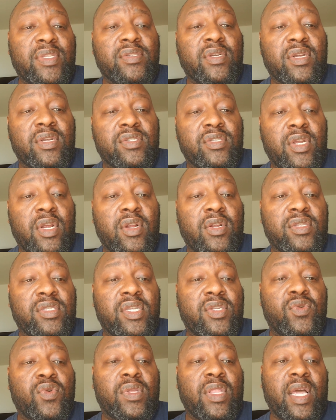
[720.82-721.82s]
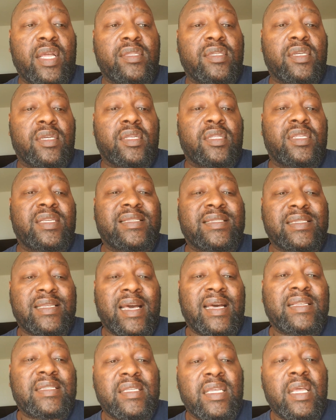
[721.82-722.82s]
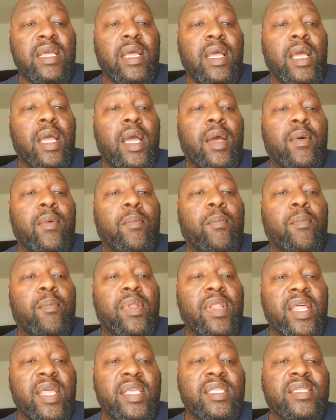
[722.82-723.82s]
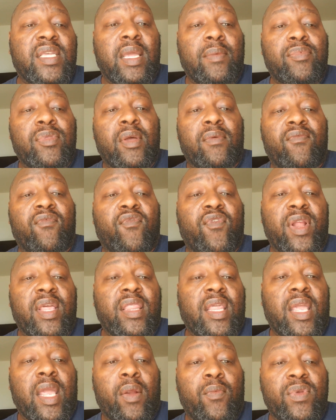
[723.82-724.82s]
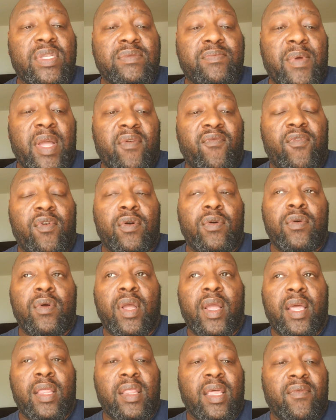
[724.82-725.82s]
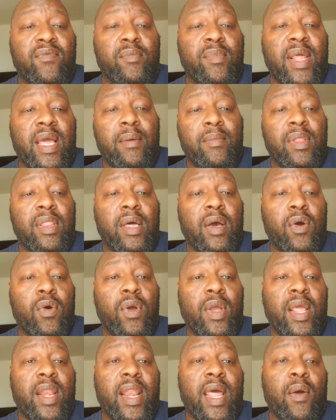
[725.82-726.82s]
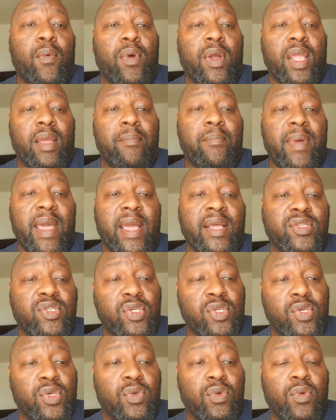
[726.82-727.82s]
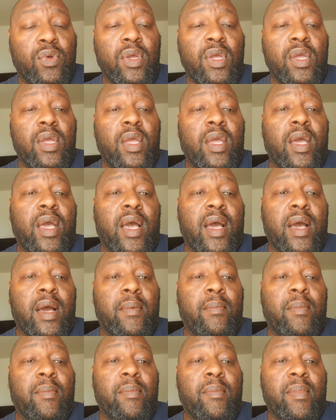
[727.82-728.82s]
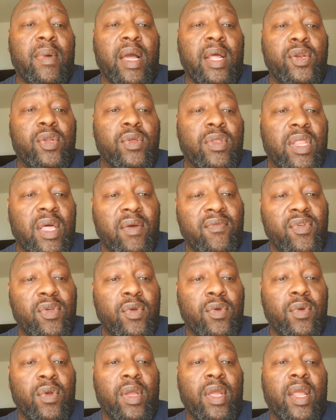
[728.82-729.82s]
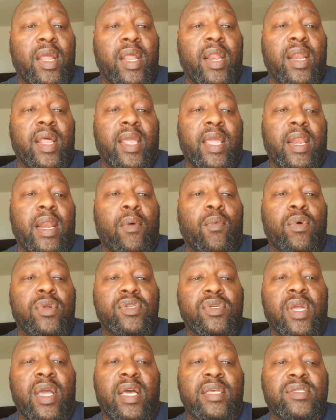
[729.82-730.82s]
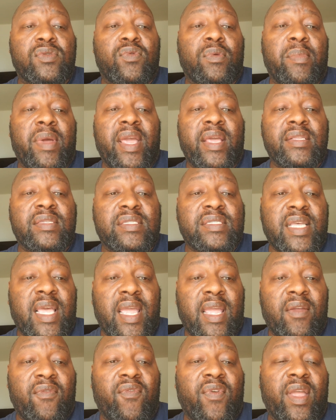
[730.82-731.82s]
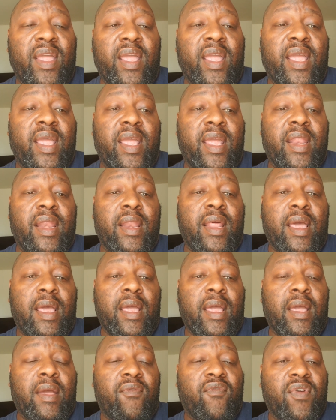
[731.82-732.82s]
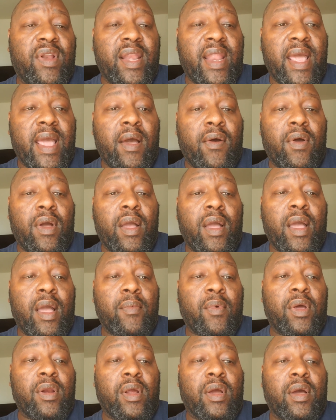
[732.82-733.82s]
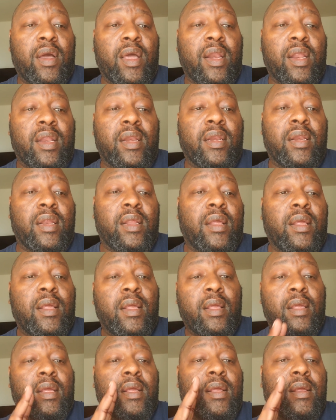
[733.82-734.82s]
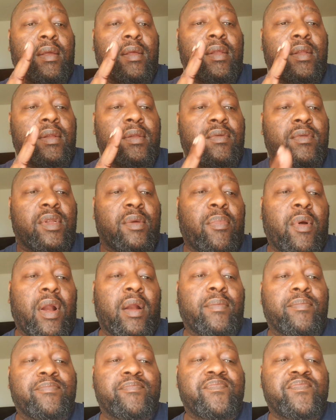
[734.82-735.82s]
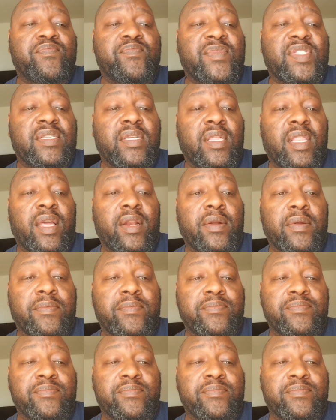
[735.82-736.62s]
or concerns that you would like to discuss, please keep them friendly and respectful and leave them down below, and I will get back to you. I do love you, and again, I want you guys to remain safe. And for now, I'm going to go ahead and depart. See you later.